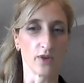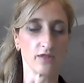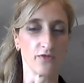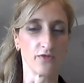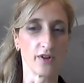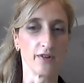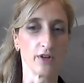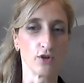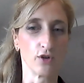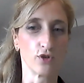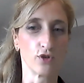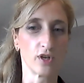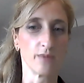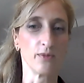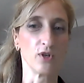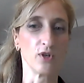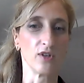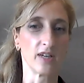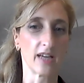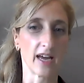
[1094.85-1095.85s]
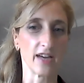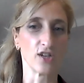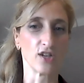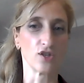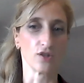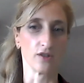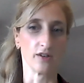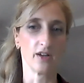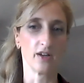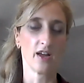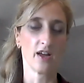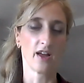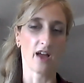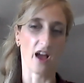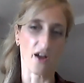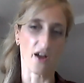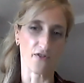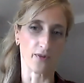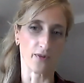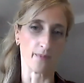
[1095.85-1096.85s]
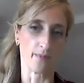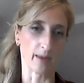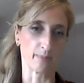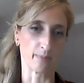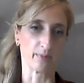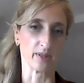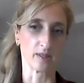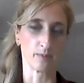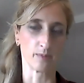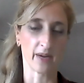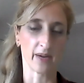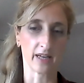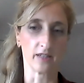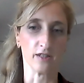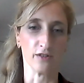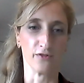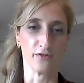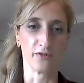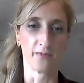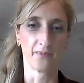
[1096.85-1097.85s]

very good communication from that perspective.